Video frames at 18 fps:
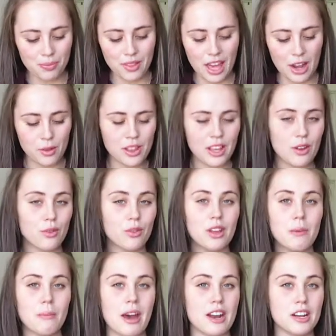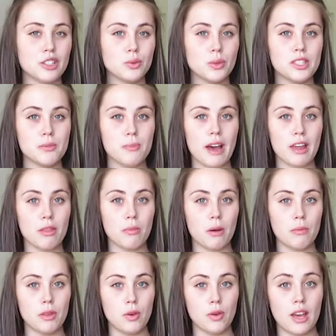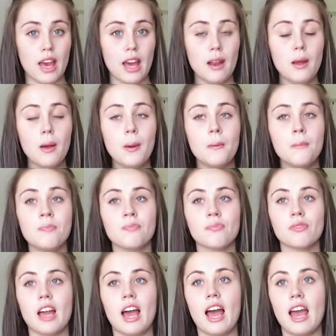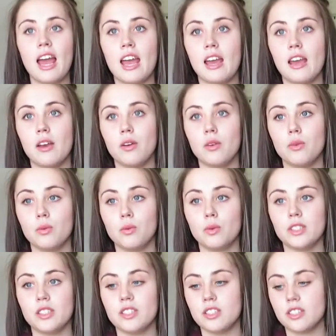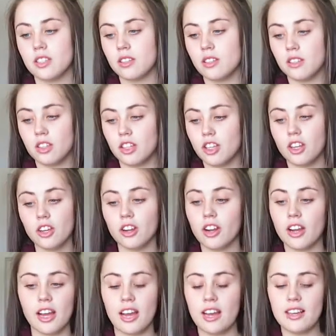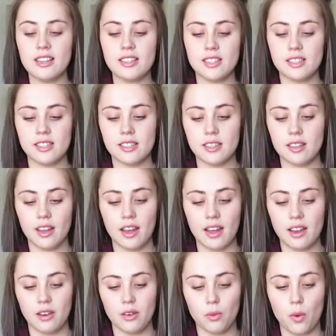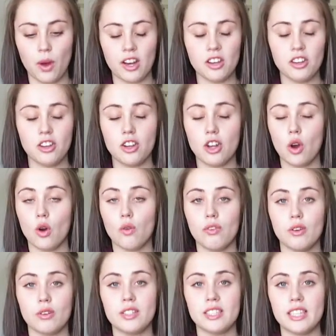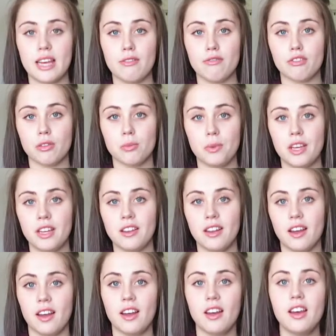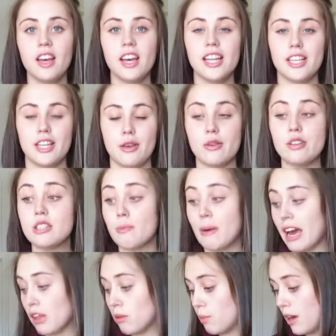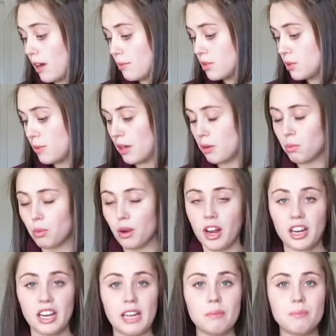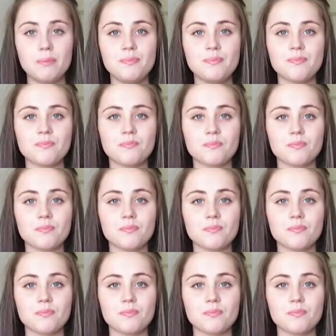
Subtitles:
I don't think it really matters which bath bomb you get. I was curious and wanted to know if it was safe for me to use the bath bombs being pregnant.